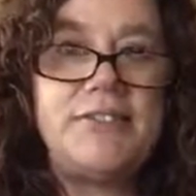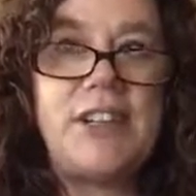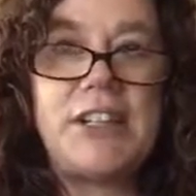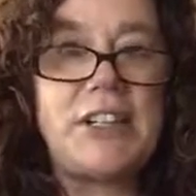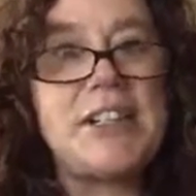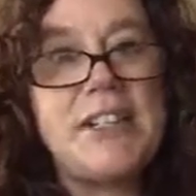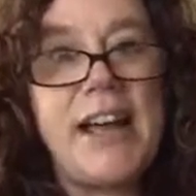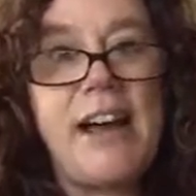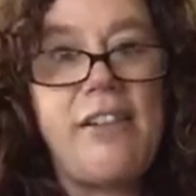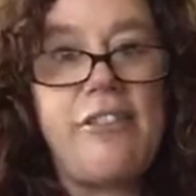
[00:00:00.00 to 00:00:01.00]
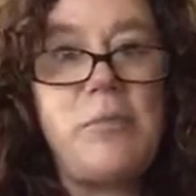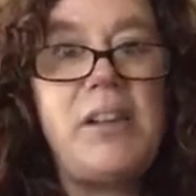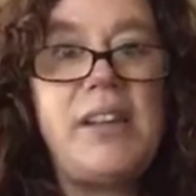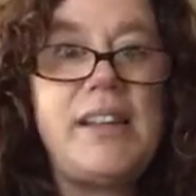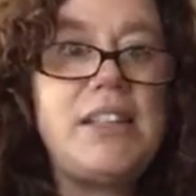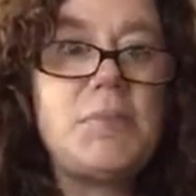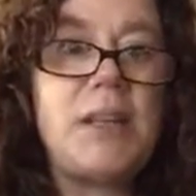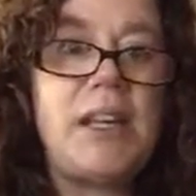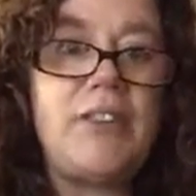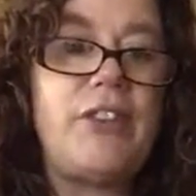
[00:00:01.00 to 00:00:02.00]
veterinary staff, please
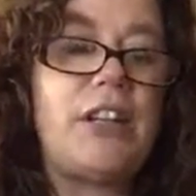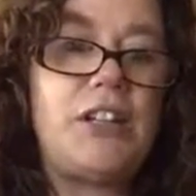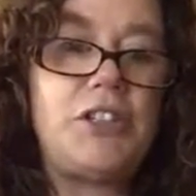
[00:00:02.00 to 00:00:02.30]
be very